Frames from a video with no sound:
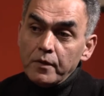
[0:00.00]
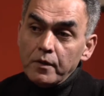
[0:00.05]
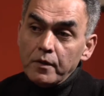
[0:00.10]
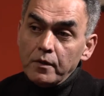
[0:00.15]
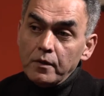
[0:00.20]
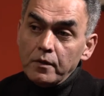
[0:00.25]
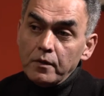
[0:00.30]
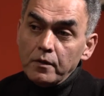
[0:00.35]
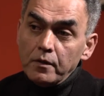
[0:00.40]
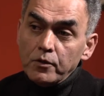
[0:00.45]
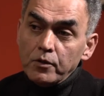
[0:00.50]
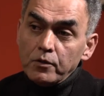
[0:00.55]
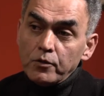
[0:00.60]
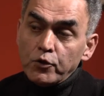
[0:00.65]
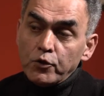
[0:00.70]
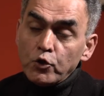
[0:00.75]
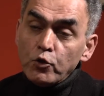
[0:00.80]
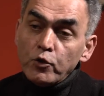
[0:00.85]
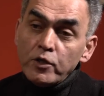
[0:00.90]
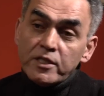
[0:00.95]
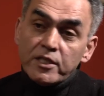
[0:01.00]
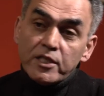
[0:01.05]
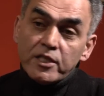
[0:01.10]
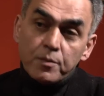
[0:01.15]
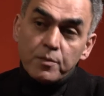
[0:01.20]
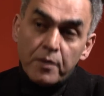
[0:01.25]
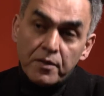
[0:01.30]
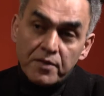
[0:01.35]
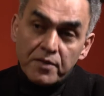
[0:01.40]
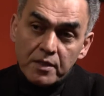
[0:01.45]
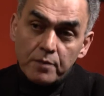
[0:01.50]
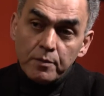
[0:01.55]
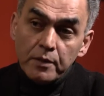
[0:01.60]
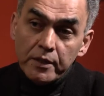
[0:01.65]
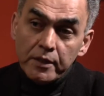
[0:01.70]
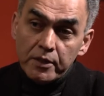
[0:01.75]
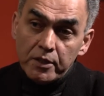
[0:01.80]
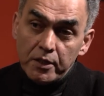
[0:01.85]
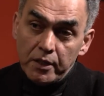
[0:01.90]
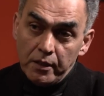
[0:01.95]
uh, show his
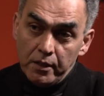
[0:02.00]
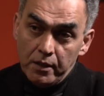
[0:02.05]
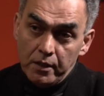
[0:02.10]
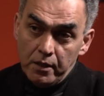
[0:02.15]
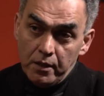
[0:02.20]
responsibility